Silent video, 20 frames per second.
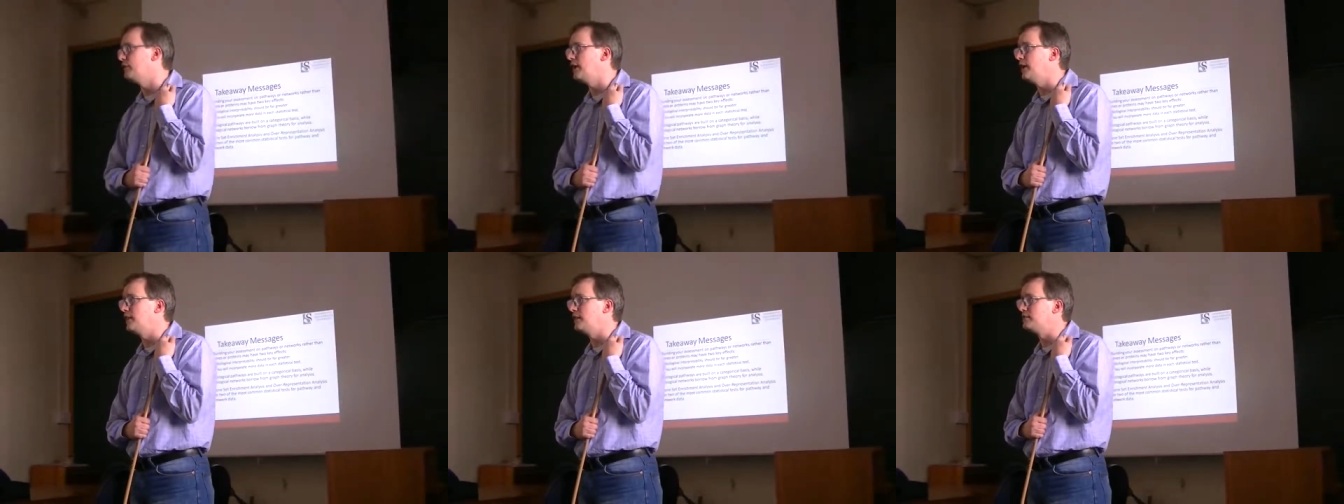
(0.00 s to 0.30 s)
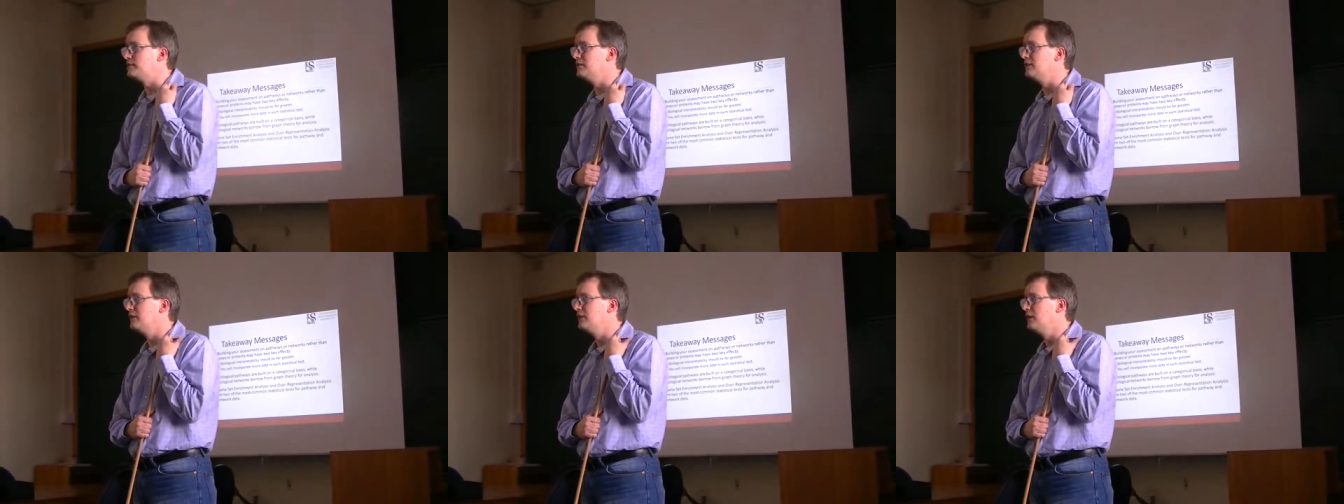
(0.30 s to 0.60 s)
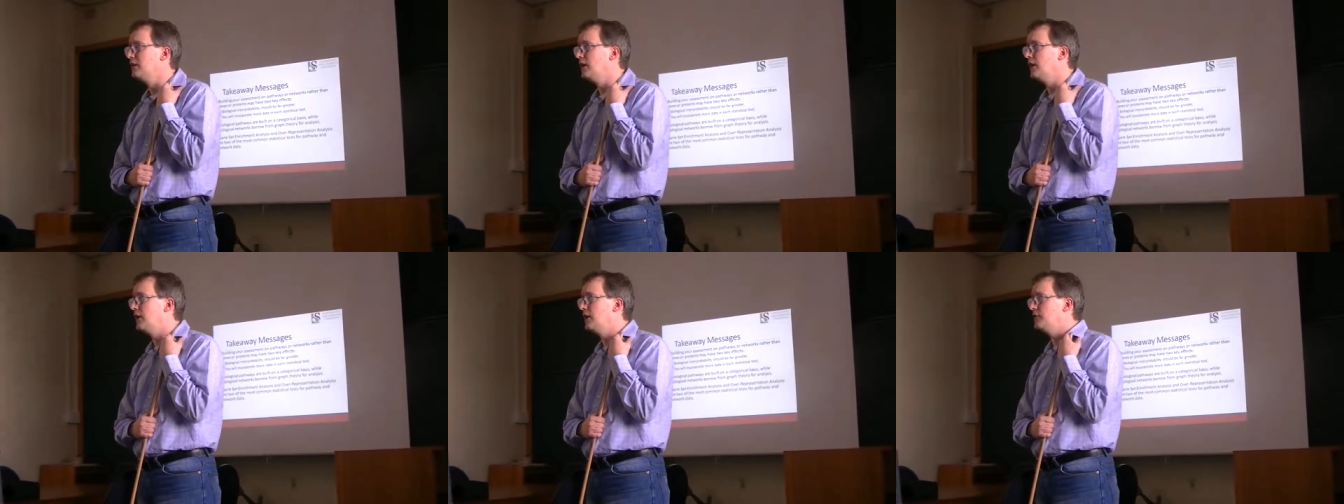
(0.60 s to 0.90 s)
lot
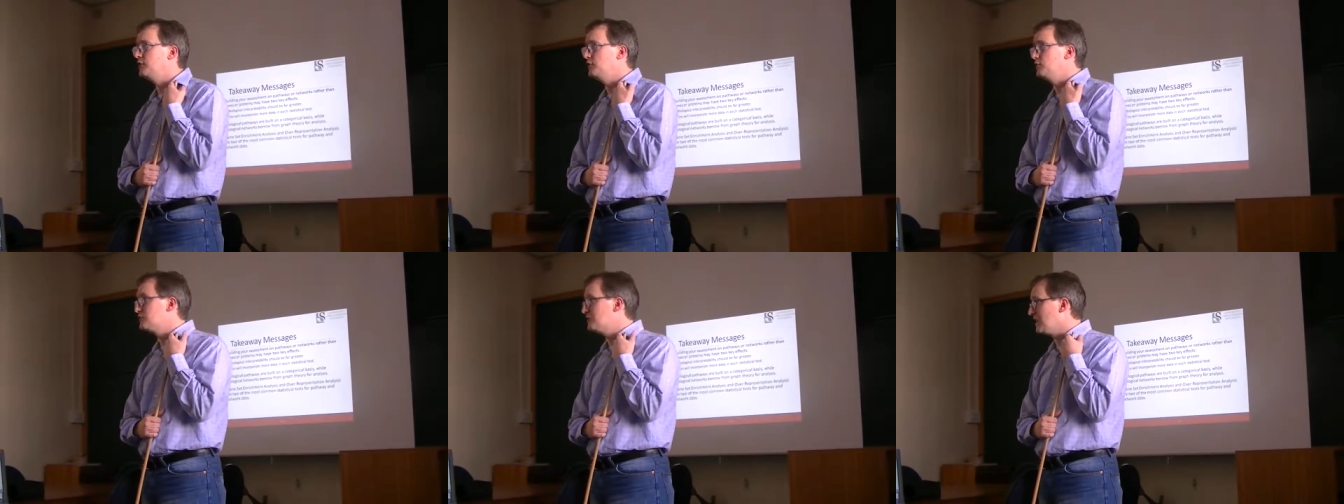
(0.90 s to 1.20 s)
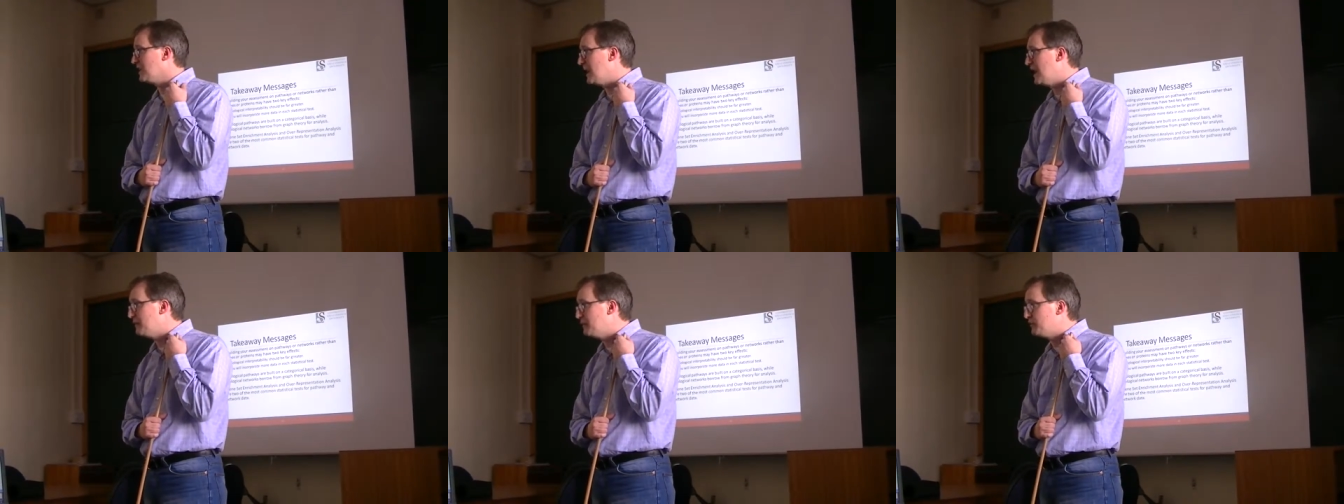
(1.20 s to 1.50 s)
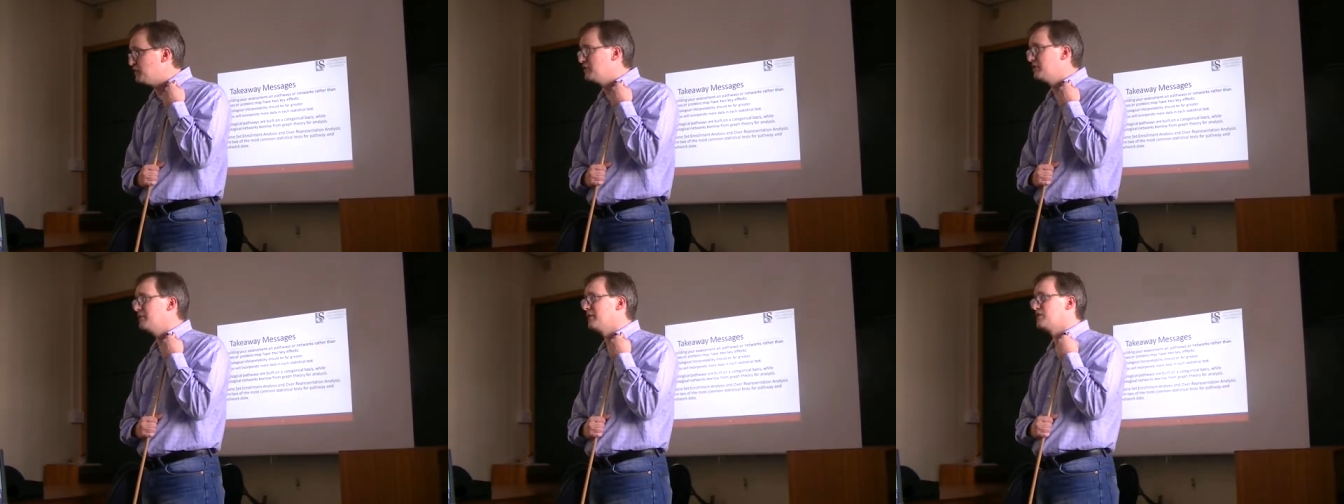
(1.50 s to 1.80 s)
using
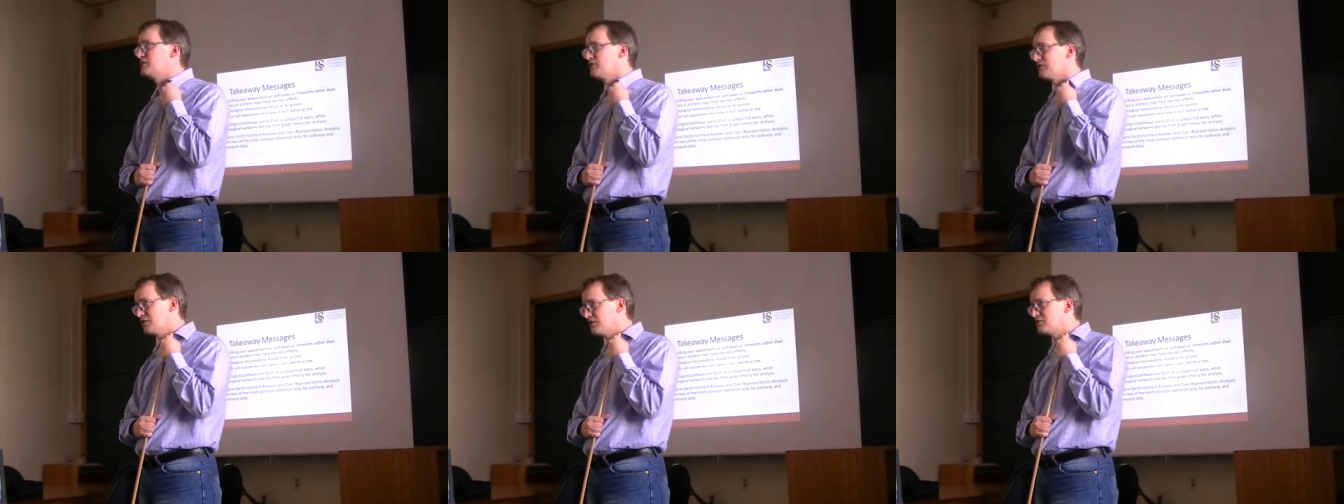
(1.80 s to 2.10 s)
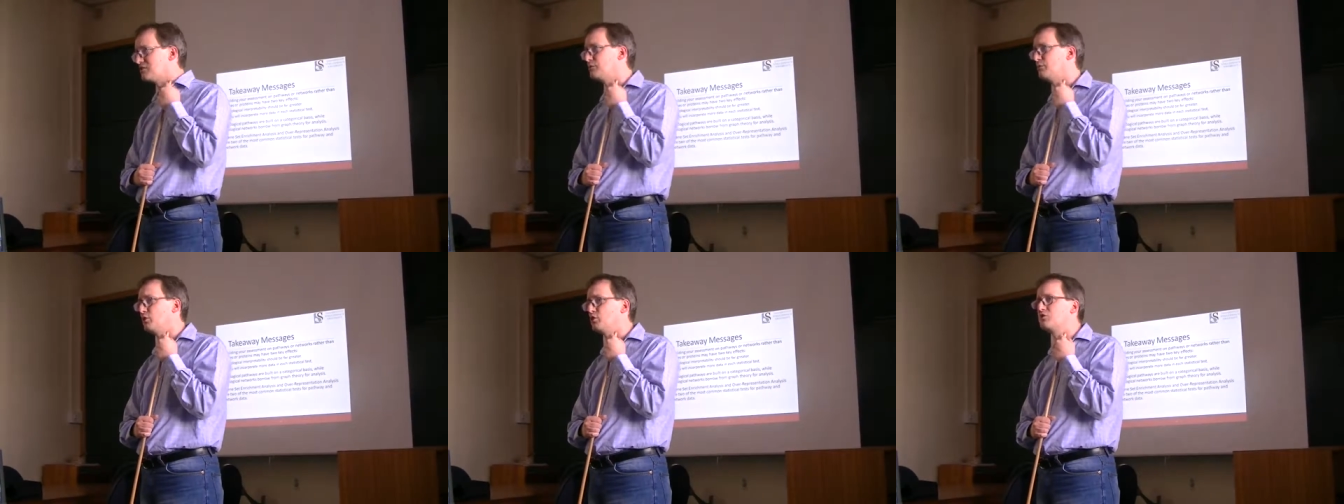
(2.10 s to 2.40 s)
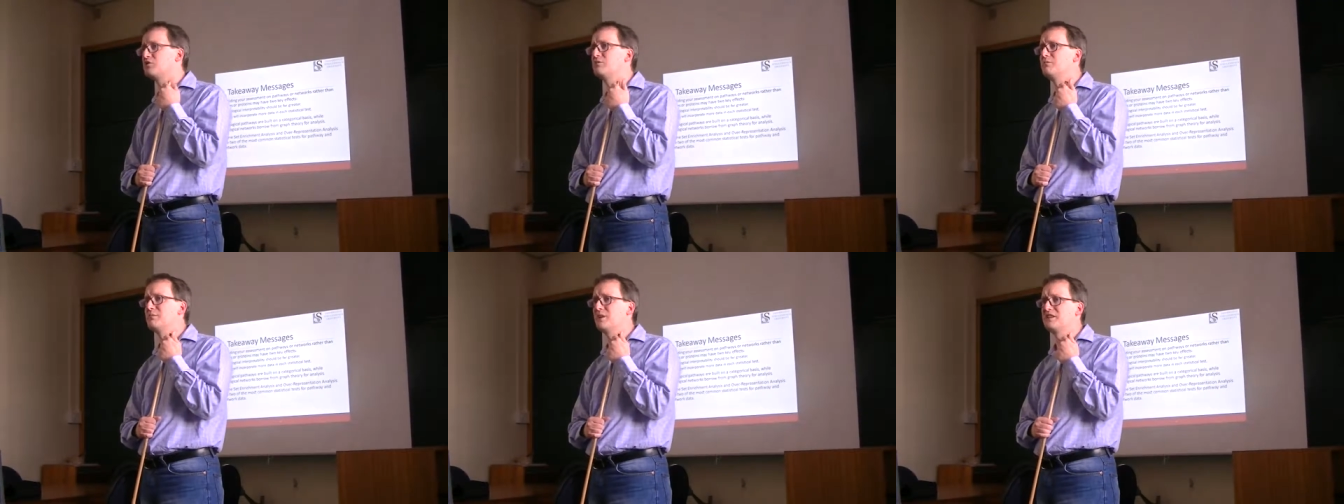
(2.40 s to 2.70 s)
hypergeometric
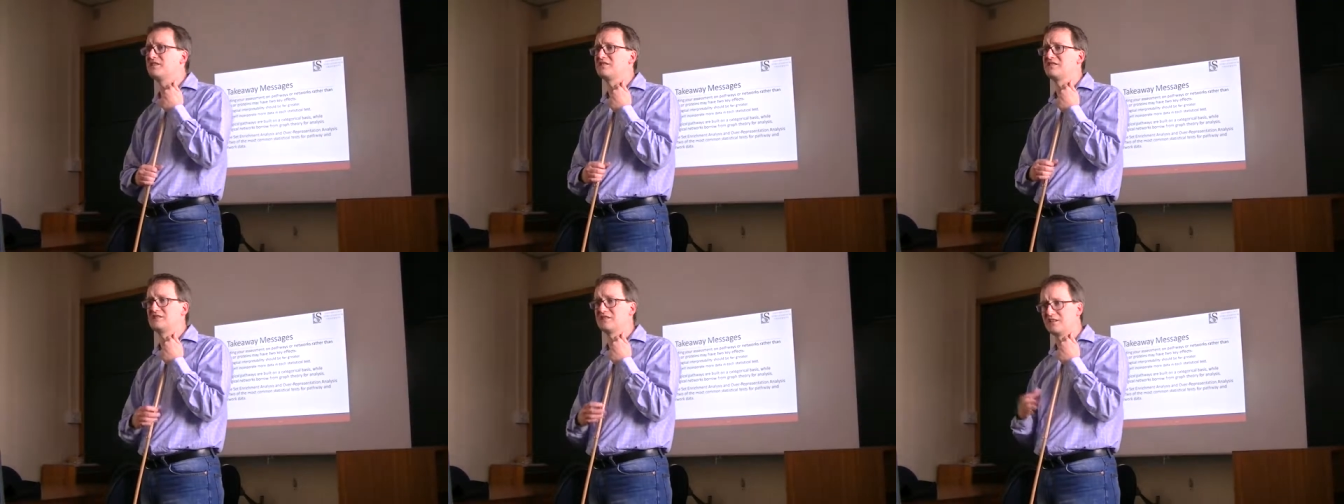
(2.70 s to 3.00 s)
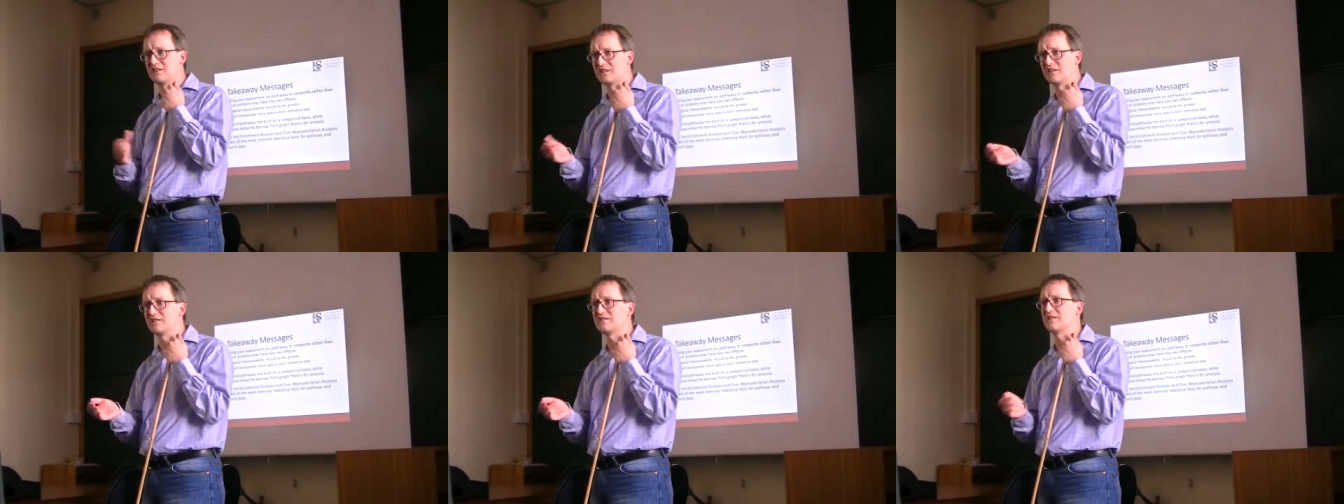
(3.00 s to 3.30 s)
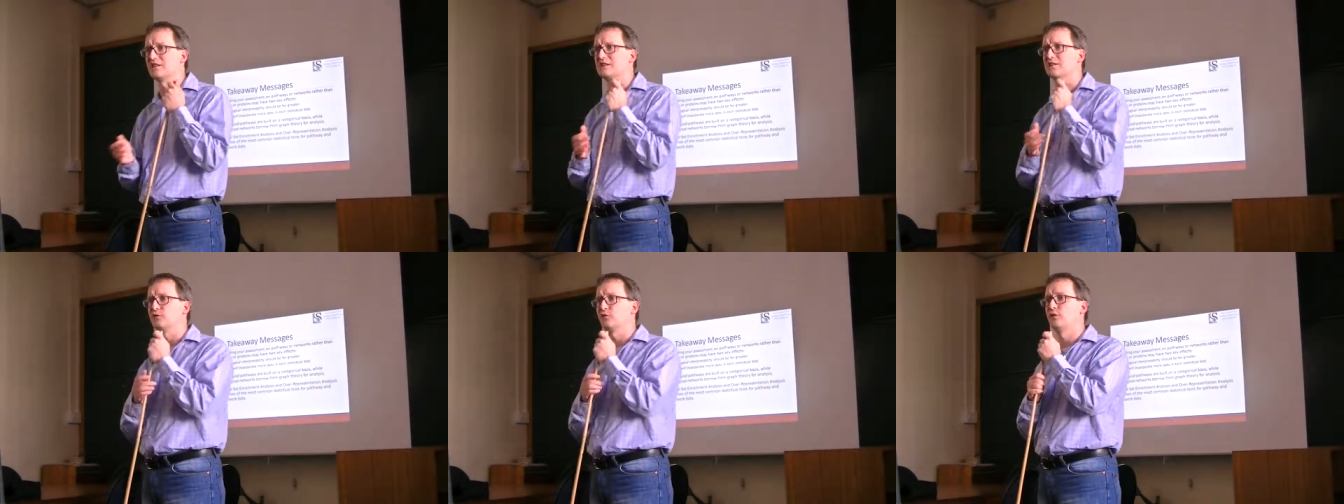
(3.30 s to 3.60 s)
distribution-based
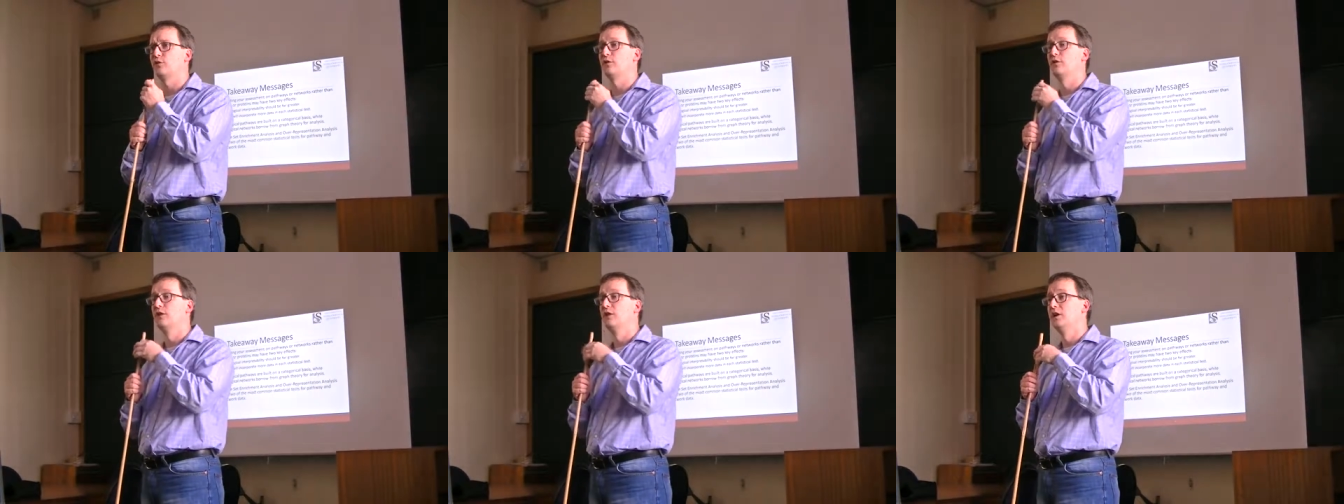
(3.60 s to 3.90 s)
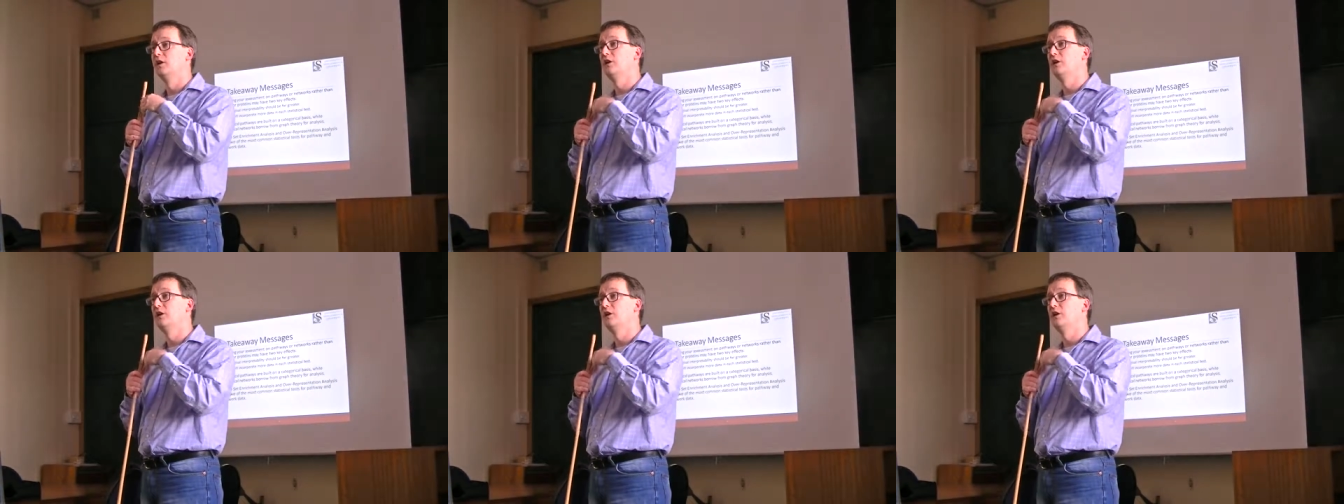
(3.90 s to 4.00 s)
statistics for